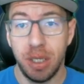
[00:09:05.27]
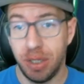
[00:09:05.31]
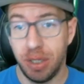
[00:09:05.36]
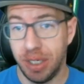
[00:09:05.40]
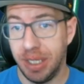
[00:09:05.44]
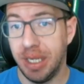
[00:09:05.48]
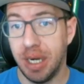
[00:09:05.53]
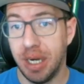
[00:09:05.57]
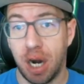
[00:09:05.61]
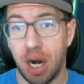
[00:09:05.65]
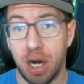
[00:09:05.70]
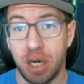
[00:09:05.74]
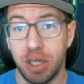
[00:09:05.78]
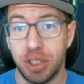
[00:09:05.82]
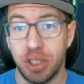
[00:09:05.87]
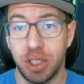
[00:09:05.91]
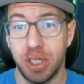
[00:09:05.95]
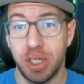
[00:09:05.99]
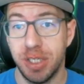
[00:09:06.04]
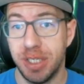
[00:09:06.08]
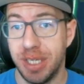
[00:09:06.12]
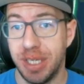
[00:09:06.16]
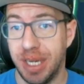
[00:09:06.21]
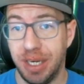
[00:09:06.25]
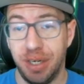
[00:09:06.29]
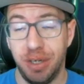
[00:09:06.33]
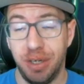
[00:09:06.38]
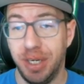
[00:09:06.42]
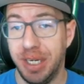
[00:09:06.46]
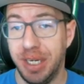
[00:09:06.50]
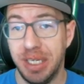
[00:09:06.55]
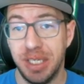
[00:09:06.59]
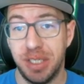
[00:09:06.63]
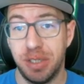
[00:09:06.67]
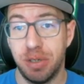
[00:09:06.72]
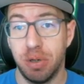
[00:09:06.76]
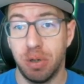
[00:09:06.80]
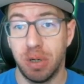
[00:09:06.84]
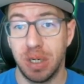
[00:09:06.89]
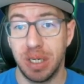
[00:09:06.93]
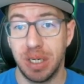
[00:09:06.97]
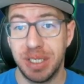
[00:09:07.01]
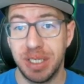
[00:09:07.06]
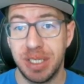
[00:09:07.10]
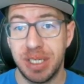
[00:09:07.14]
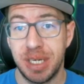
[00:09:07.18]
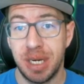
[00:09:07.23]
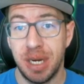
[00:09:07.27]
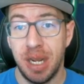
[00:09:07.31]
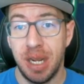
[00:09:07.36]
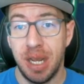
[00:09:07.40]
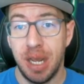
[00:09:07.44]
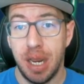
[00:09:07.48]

you need archers, and you need swords.